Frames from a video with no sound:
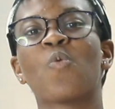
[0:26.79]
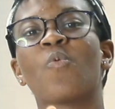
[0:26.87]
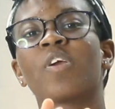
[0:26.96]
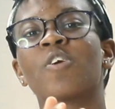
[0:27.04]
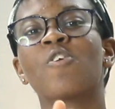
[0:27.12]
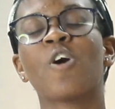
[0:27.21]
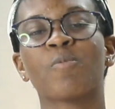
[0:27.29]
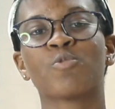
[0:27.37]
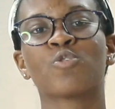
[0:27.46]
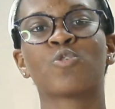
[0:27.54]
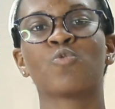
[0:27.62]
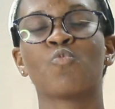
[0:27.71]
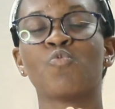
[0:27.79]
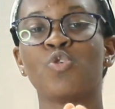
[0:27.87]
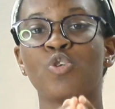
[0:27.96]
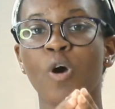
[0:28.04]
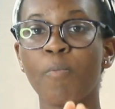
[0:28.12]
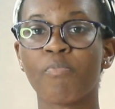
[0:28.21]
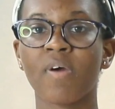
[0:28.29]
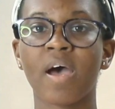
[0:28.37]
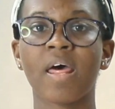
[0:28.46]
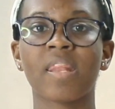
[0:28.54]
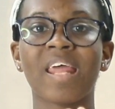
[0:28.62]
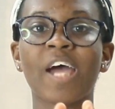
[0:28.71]
when it comes to your
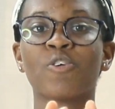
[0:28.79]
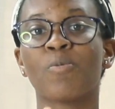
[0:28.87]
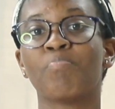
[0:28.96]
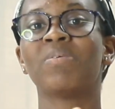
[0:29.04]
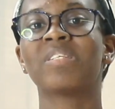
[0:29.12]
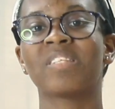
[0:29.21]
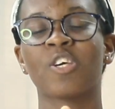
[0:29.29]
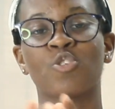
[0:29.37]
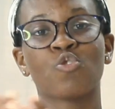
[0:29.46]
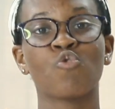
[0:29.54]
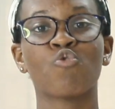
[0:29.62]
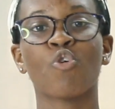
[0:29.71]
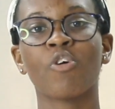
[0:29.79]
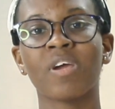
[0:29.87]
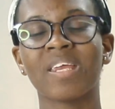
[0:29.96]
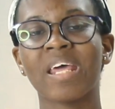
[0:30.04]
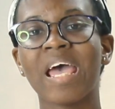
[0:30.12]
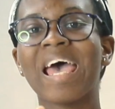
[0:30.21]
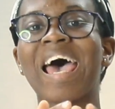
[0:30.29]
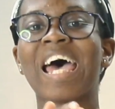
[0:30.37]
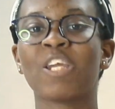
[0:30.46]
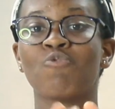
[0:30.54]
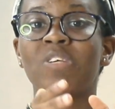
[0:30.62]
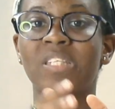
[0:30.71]
brand and your business growing
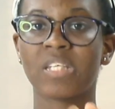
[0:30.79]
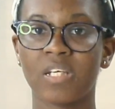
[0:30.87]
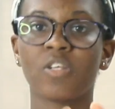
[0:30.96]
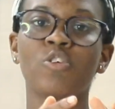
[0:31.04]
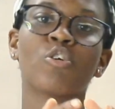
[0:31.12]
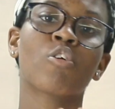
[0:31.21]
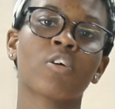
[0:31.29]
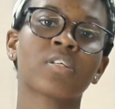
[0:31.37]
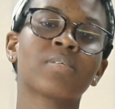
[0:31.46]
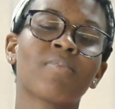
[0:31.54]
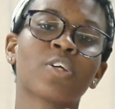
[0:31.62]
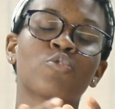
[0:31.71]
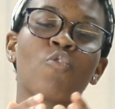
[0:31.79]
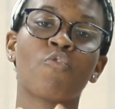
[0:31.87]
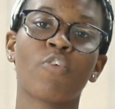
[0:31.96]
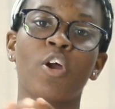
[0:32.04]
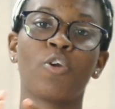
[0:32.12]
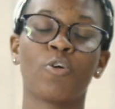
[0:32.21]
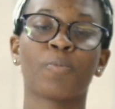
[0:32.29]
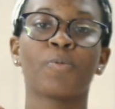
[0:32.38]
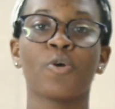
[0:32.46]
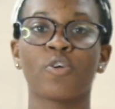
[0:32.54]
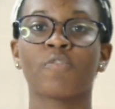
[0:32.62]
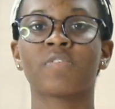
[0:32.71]
and retaining your customers over a long
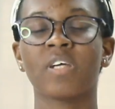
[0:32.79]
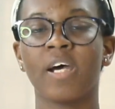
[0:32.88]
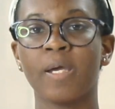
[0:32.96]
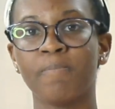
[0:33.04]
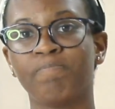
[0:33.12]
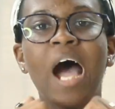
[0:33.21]
period of time.